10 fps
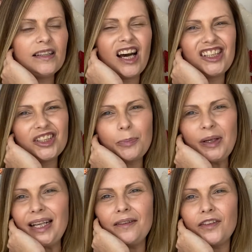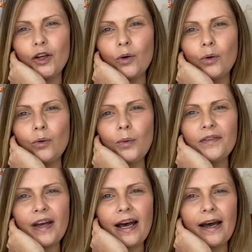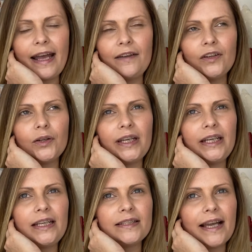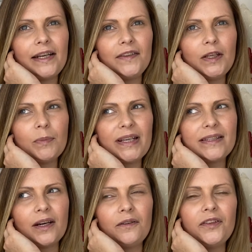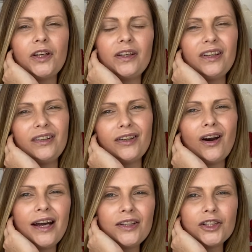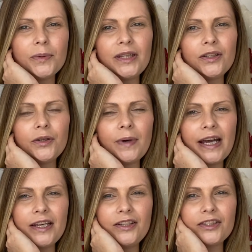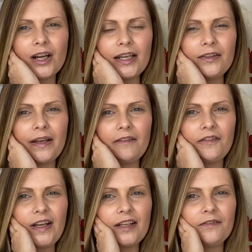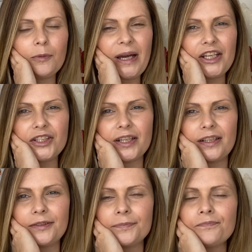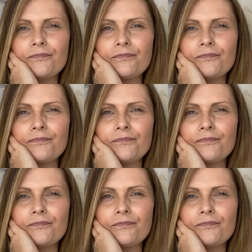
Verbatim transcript: I just believed it all without ever looking into anything myself. You, you, you kind of do in the new age, like you get fed information and